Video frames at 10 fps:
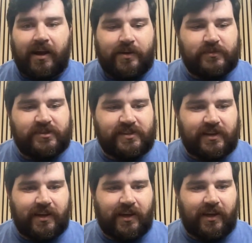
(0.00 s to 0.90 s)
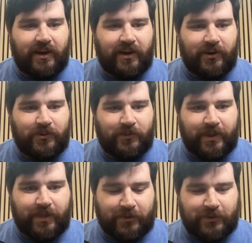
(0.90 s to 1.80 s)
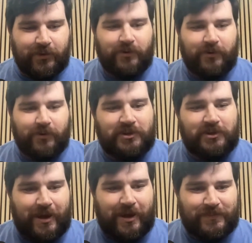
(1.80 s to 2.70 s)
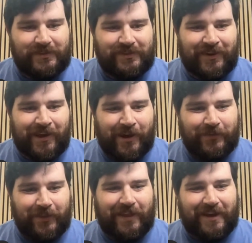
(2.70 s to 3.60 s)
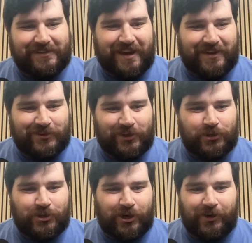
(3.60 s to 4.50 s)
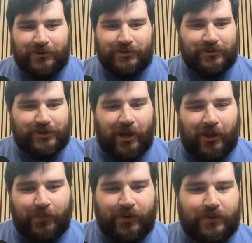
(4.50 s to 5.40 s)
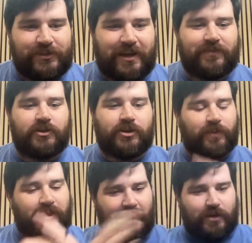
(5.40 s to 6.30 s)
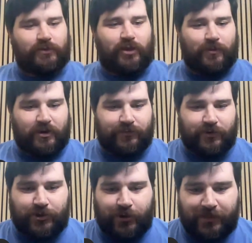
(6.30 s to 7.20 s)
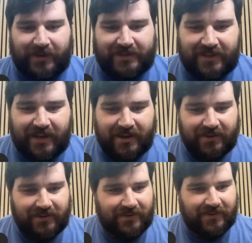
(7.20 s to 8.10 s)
I am sitting here with Derwin James of the Los Angeles Chargers, All Pro Safety. Derwin, thank you so much for joining me today.